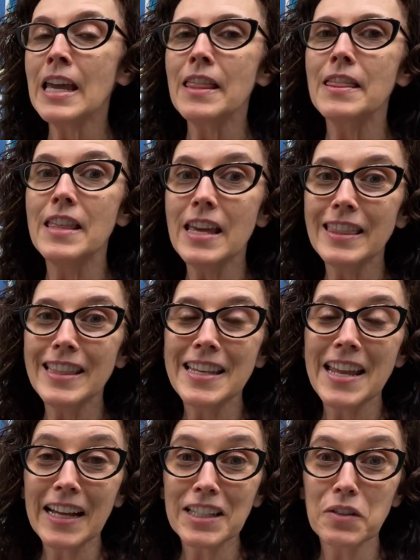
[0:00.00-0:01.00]
Then the
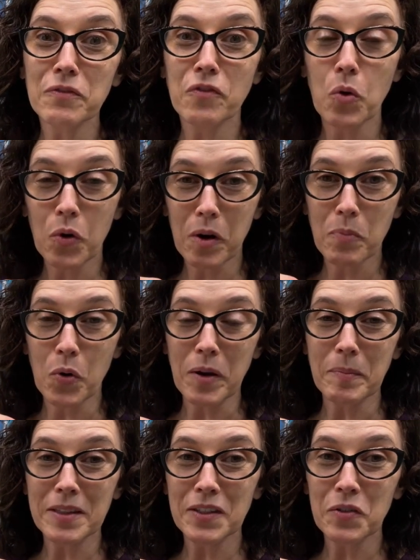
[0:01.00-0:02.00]
next four
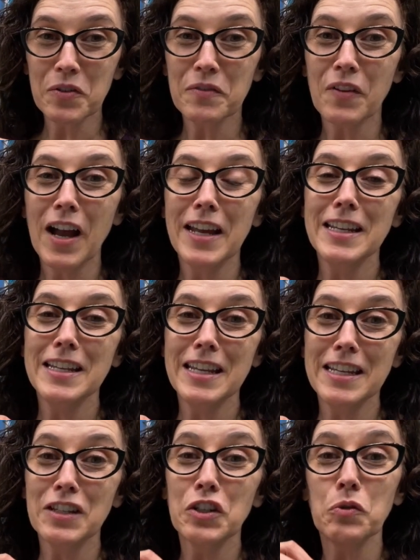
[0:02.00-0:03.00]
appointments are divided
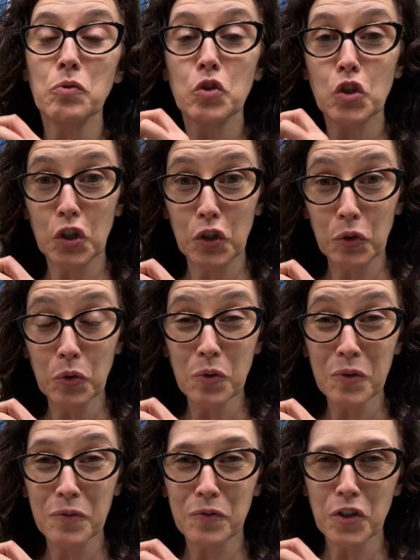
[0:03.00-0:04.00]
into two
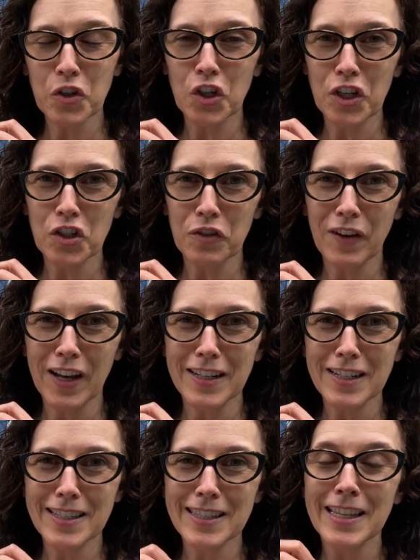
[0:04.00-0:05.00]
for
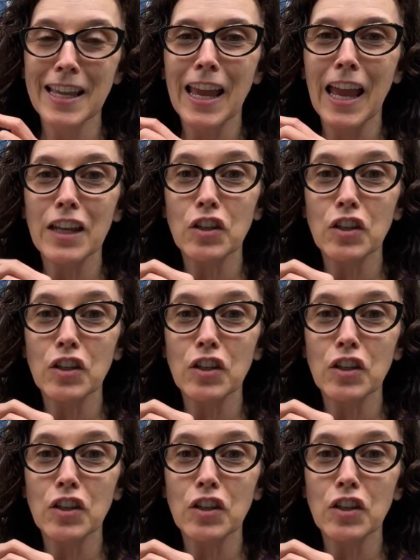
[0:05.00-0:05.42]
gingivitis and